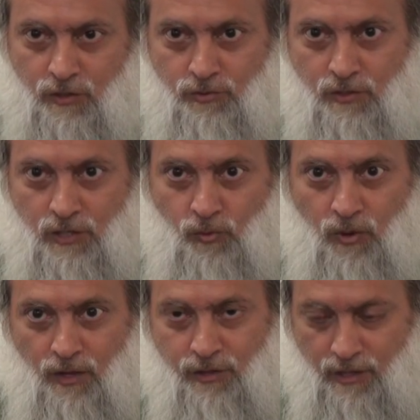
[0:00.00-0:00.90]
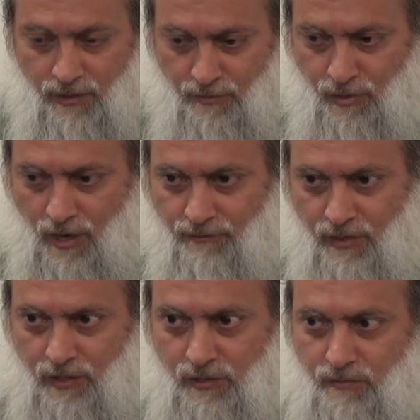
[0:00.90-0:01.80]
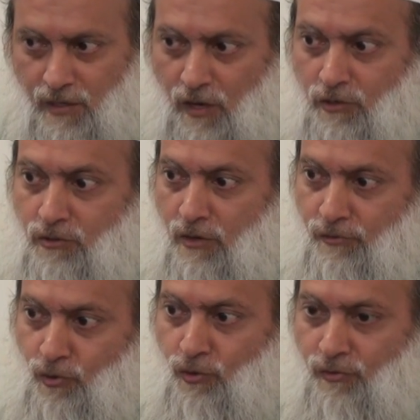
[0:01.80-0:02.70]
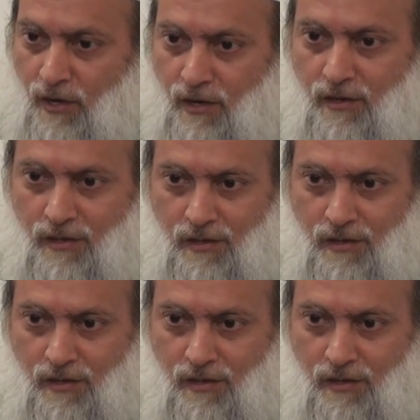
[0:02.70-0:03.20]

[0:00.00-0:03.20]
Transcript: which was a wealthy province, but also of Kufa,